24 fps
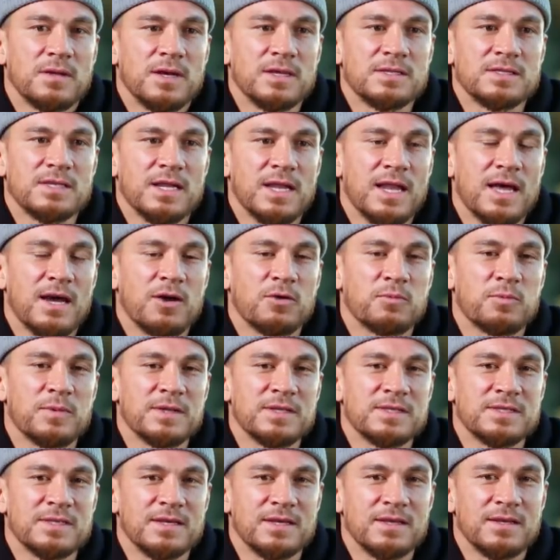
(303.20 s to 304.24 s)
it's allowed
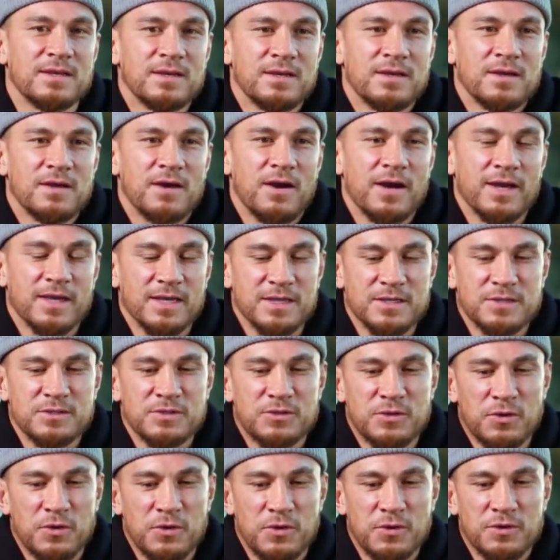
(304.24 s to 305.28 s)
me to, I guess,
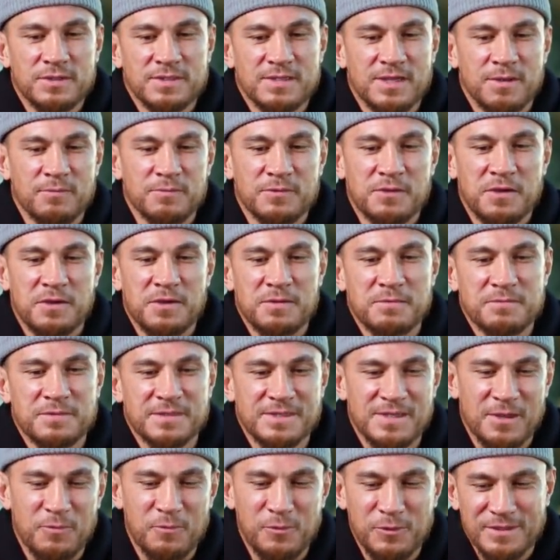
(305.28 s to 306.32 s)
turn sometimes,
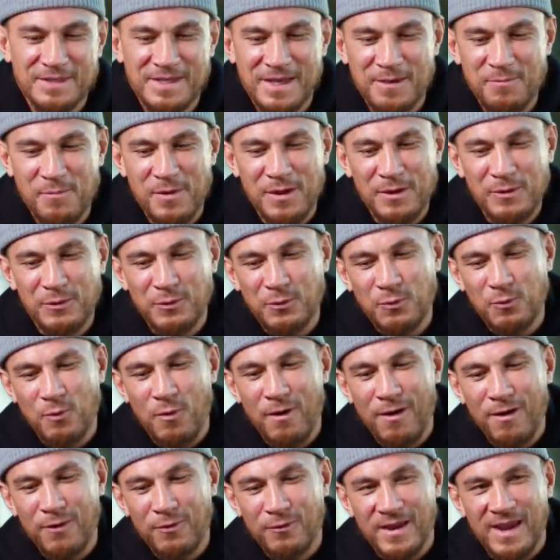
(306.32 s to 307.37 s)
some would say, my little
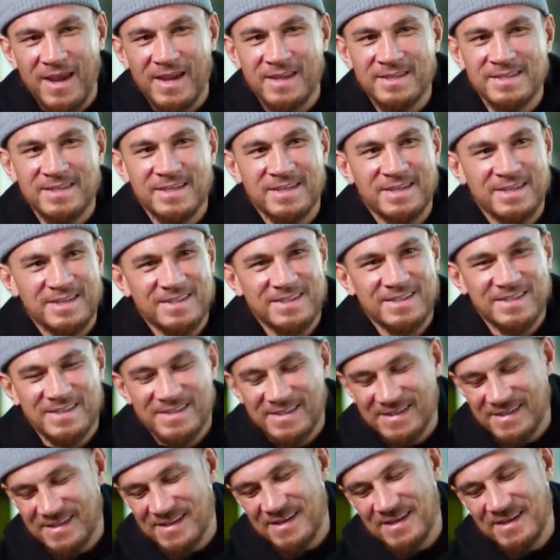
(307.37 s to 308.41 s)
wild
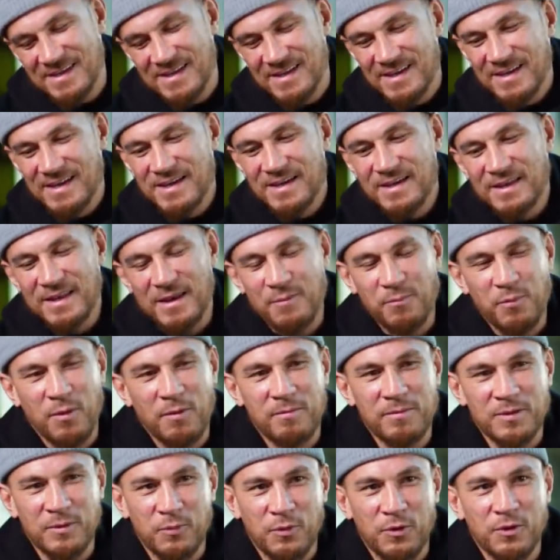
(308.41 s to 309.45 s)
antics that
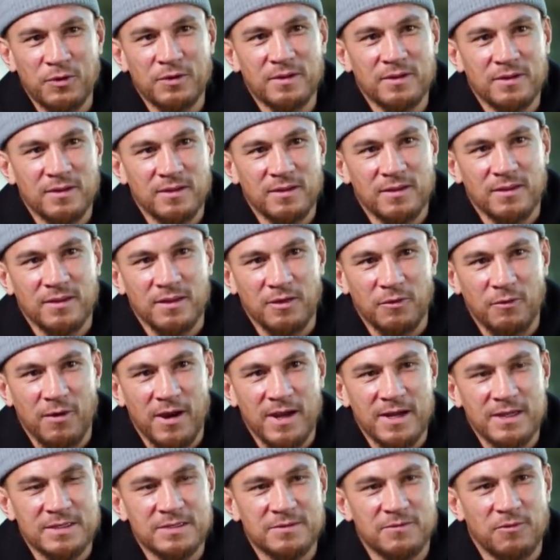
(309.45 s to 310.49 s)
probably weren't the
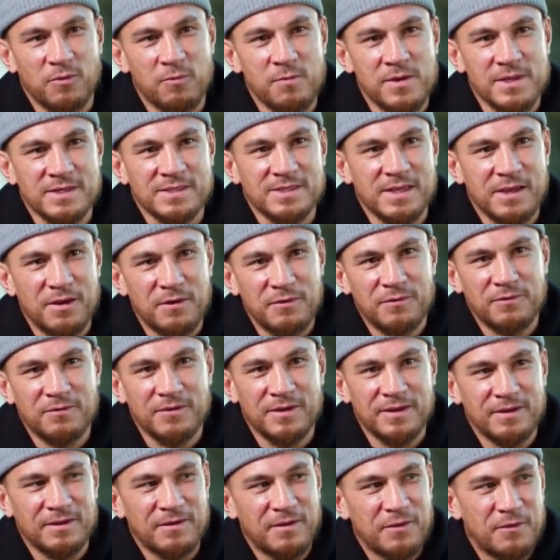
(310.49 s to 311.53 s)
greatest for myself
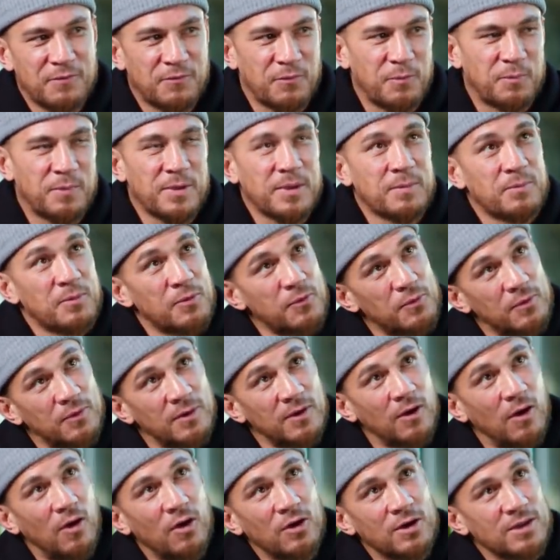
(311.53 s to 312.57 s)
and for people
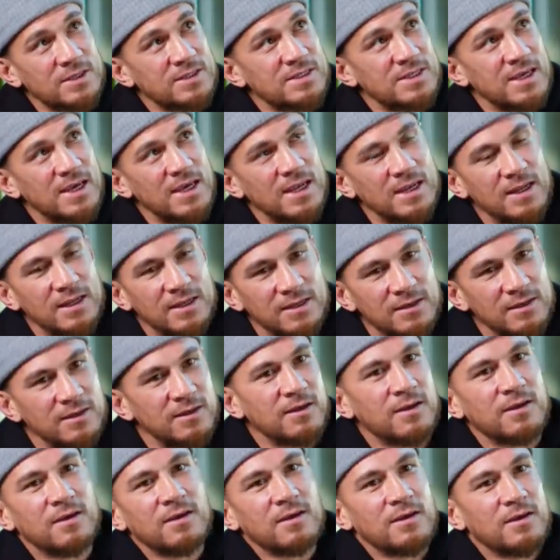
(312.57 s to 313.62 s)
on its head, and
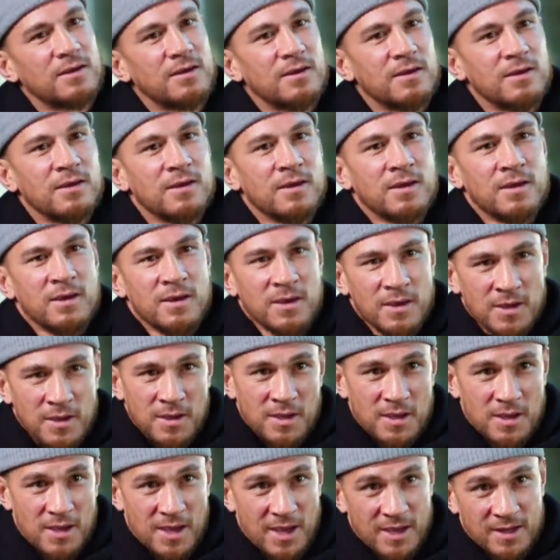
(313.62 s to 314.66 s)

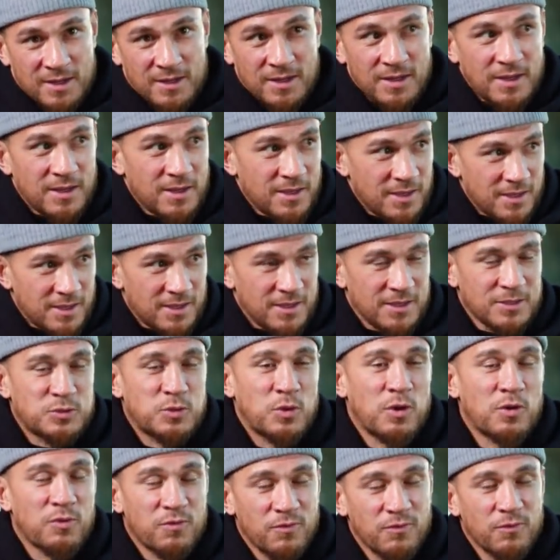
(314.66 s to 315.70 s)

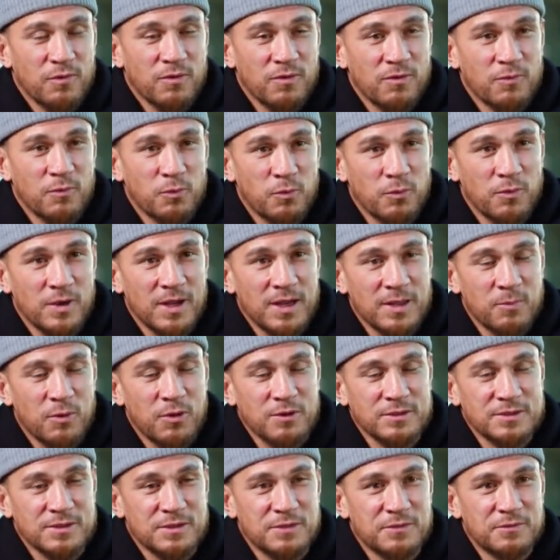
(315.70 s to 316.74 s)
into a really
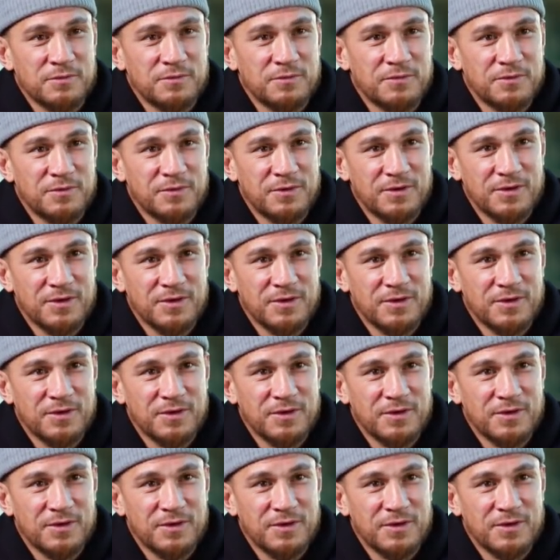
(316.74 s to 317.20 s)
positive